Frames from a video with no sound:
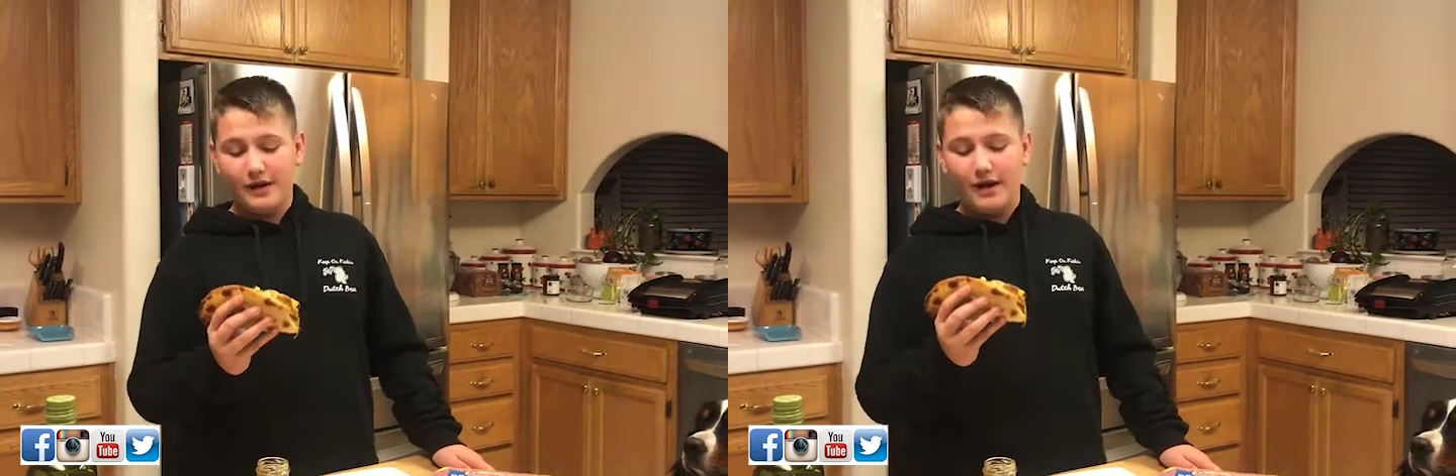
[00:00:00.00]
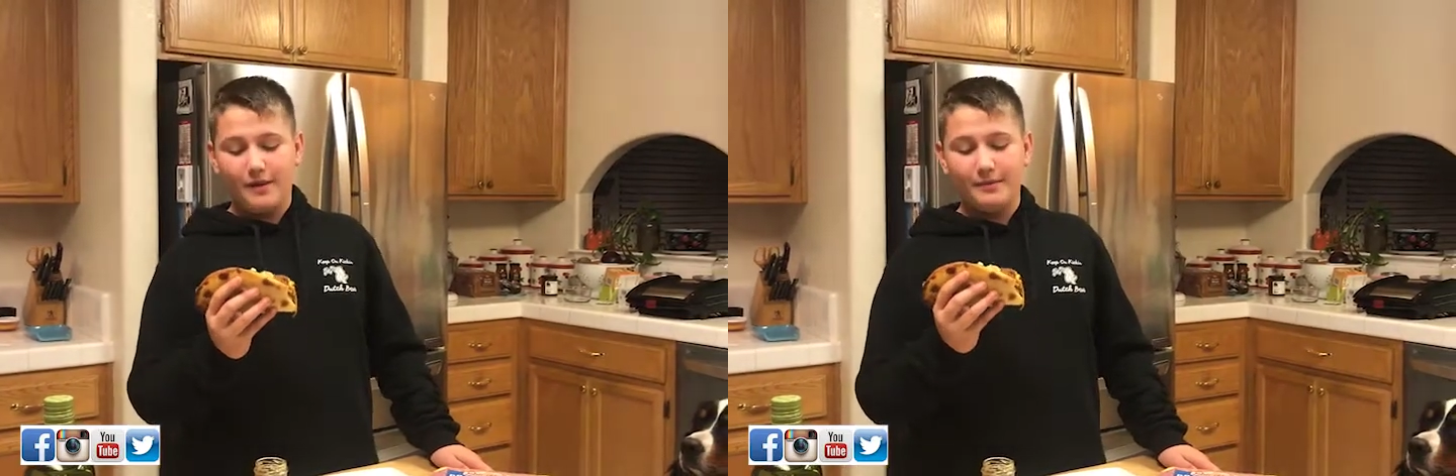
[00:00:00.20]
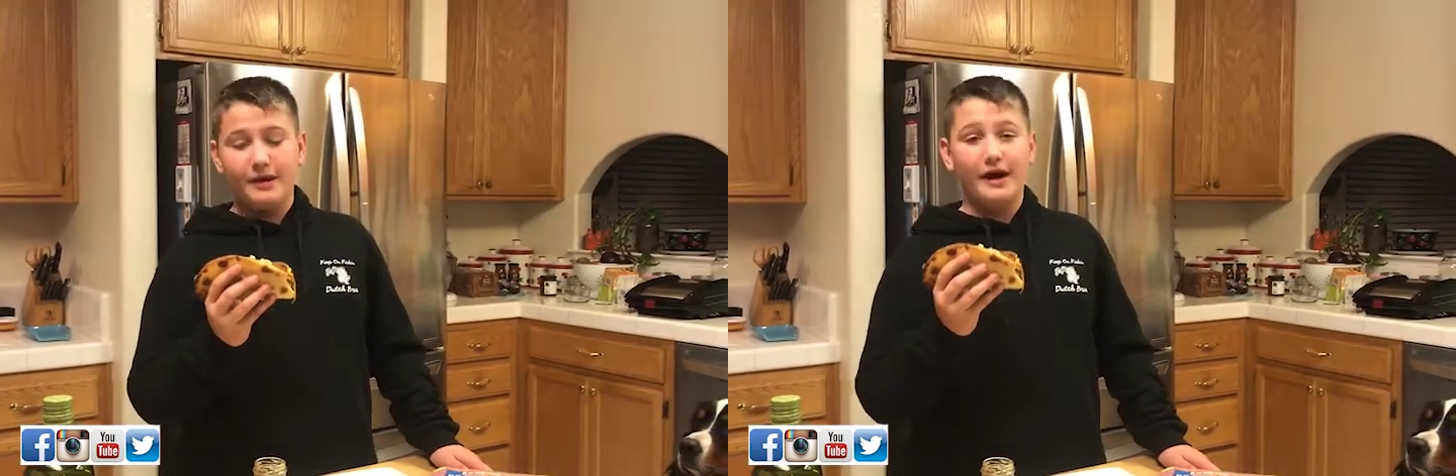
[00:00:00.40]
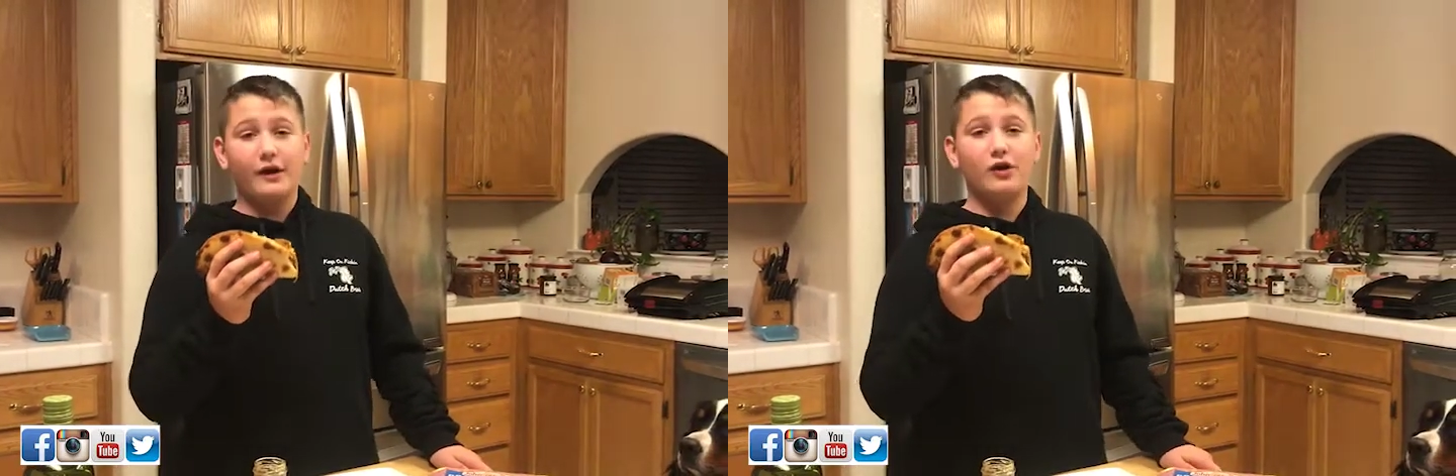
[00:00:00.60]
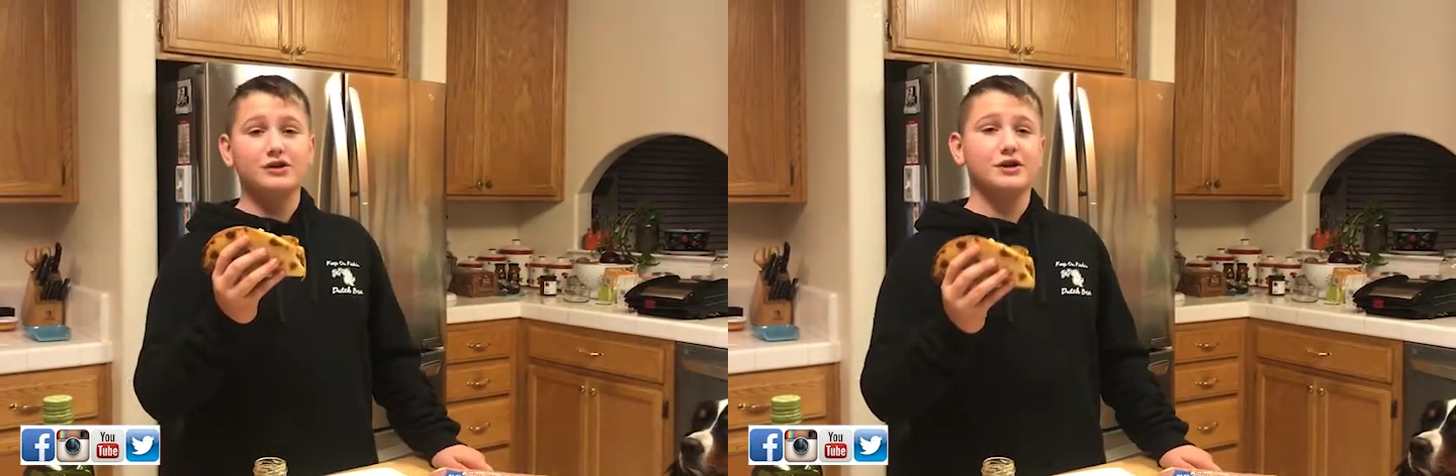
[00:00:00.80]
And
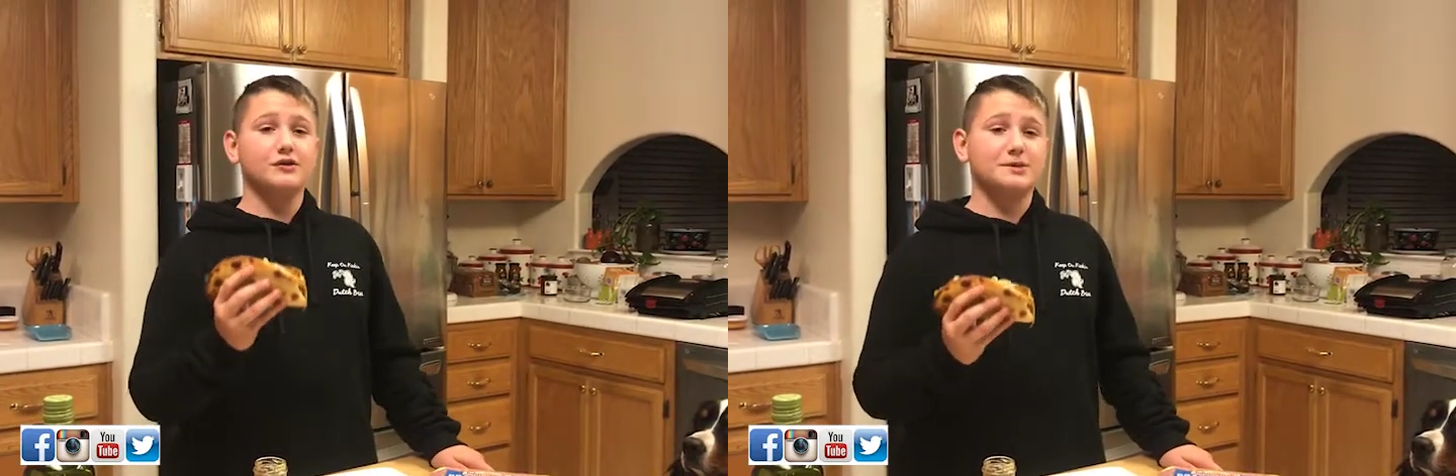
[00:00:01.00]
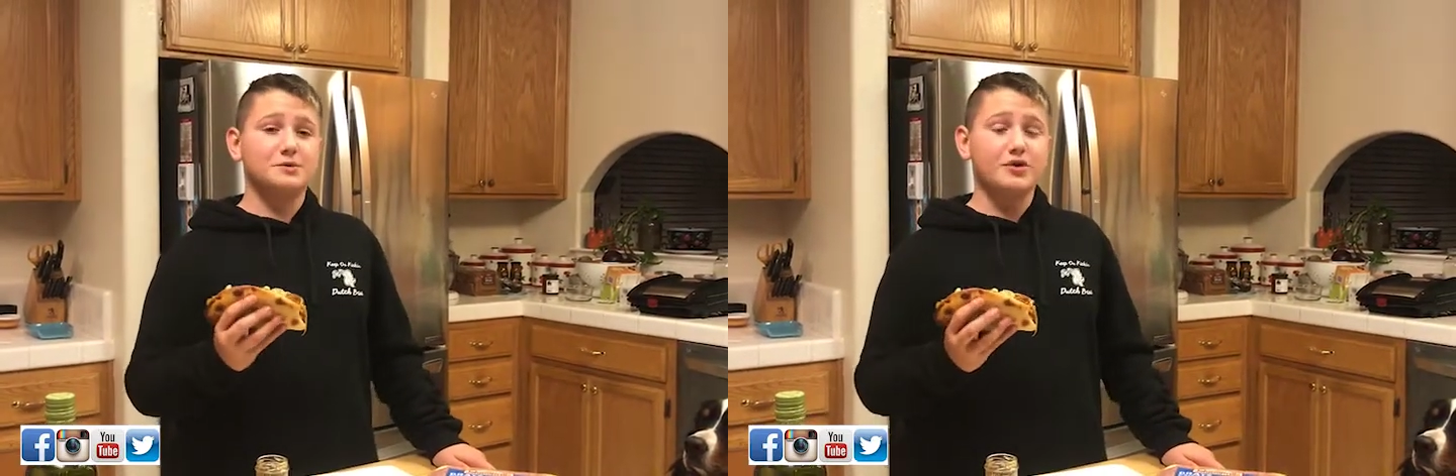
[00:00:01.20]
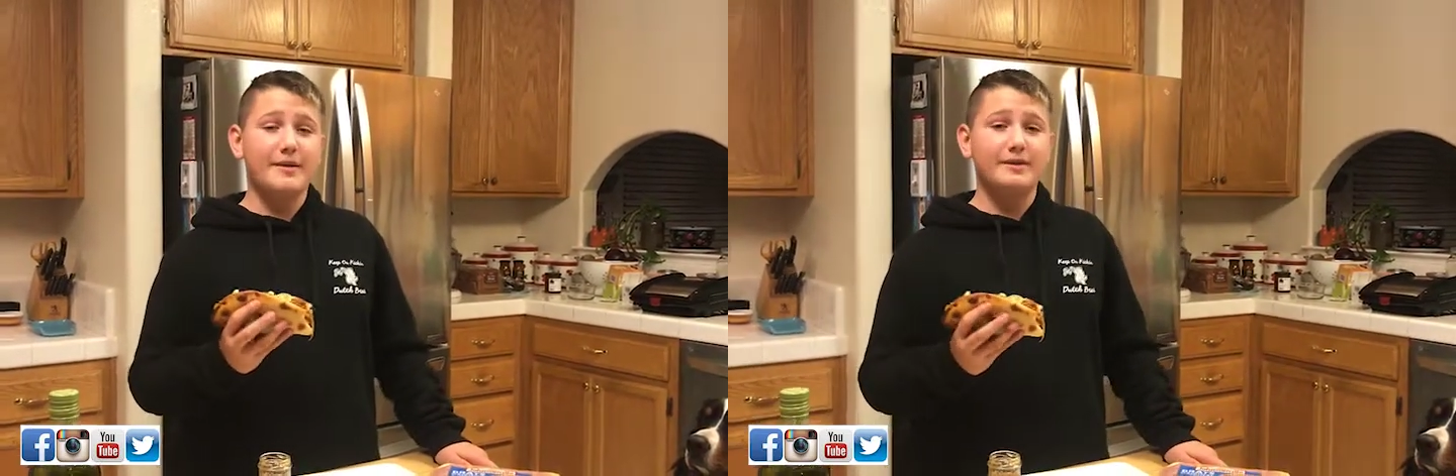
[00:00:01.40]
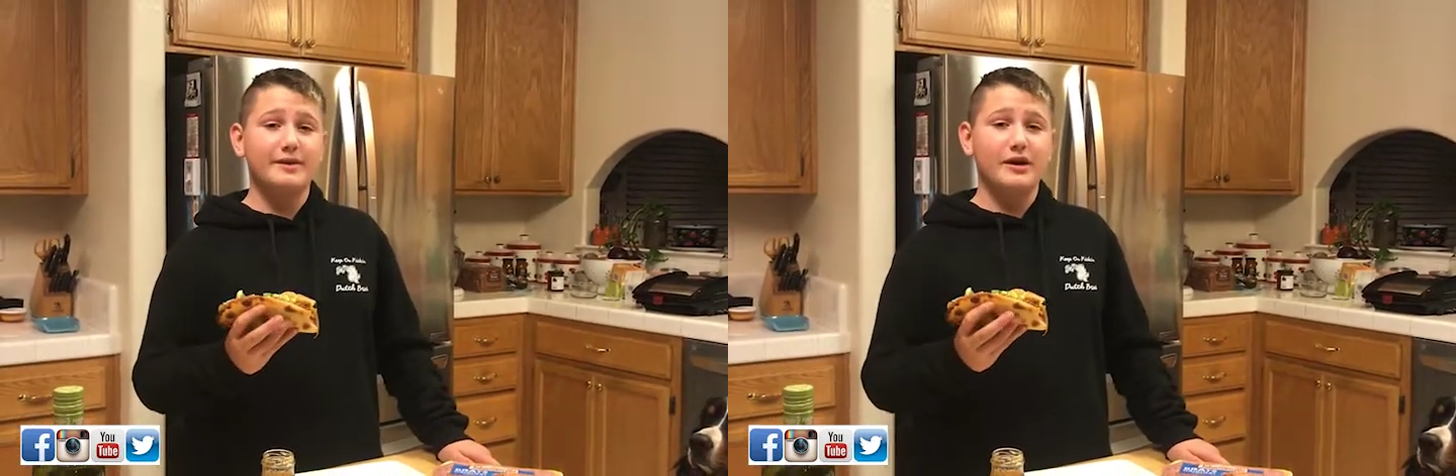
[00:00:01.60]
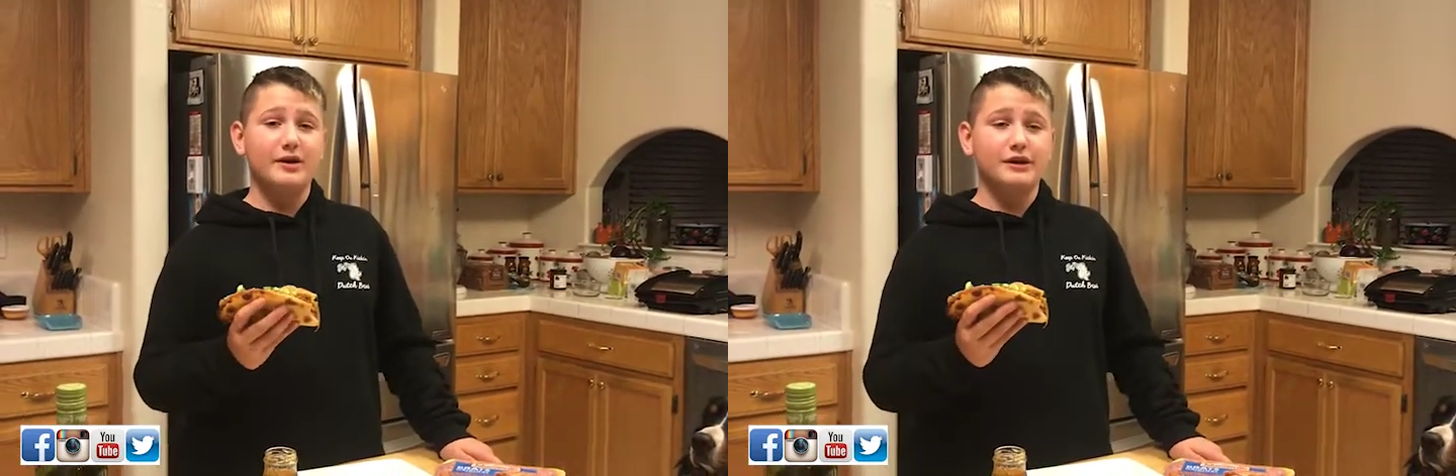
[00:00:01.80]
also subscribe to
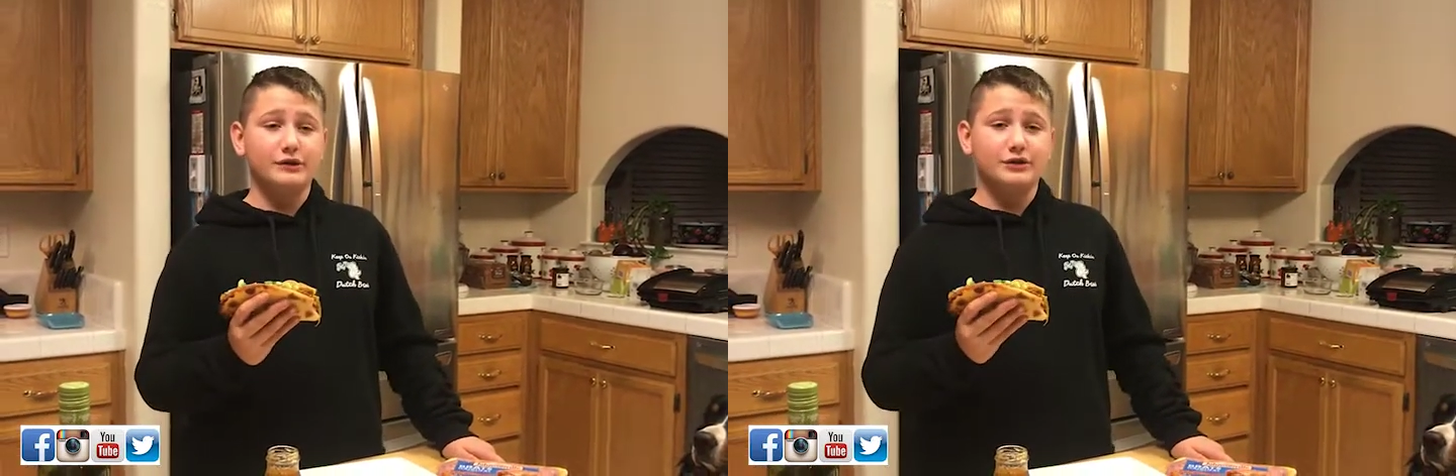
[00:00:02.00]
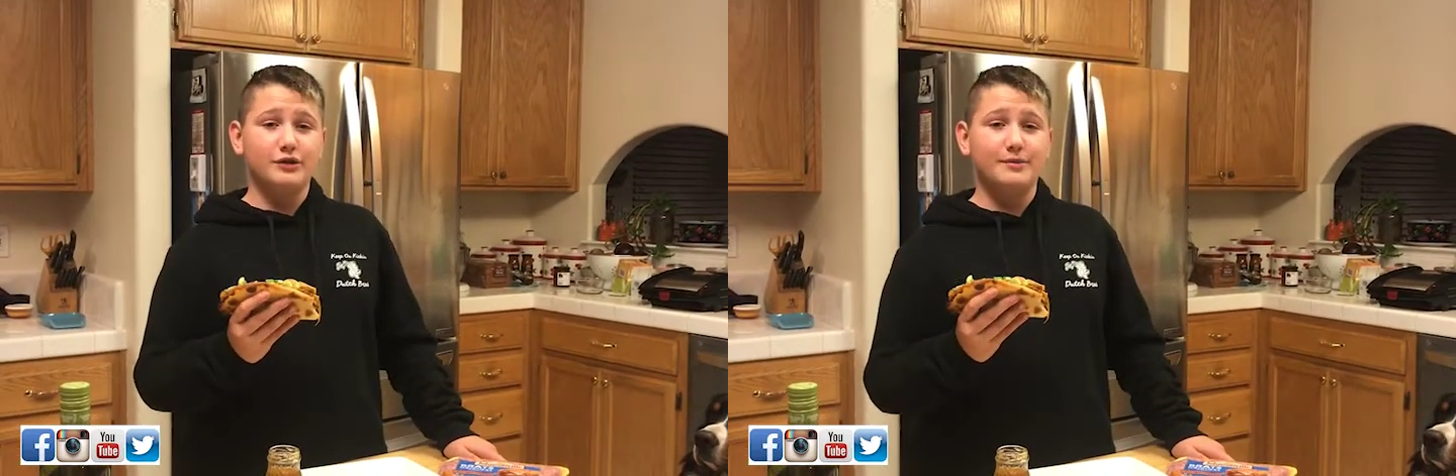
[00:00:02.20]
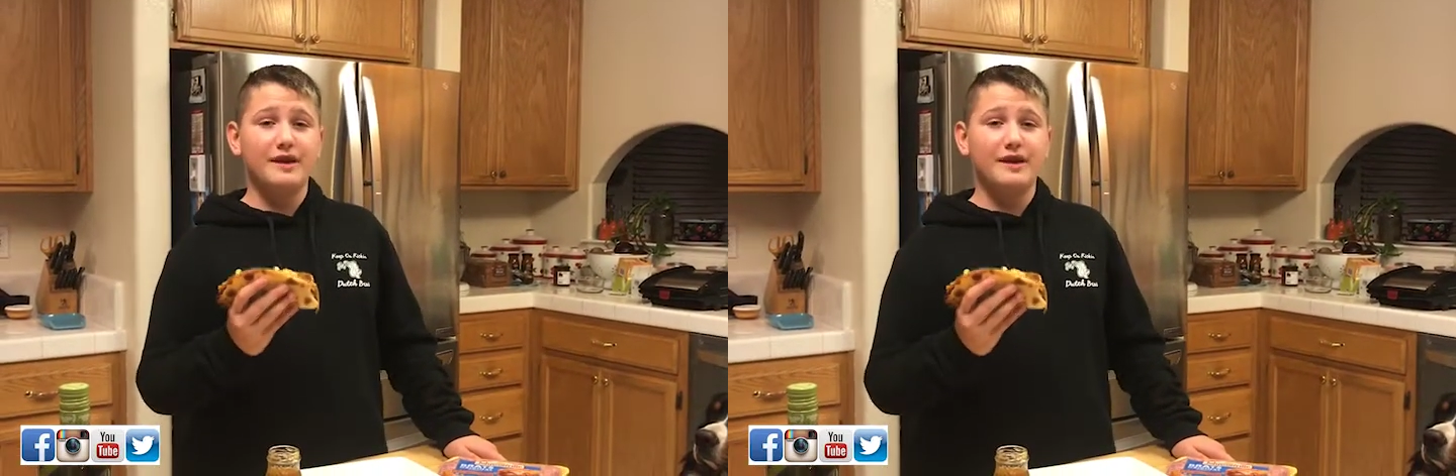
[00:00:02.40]
me on YouTube.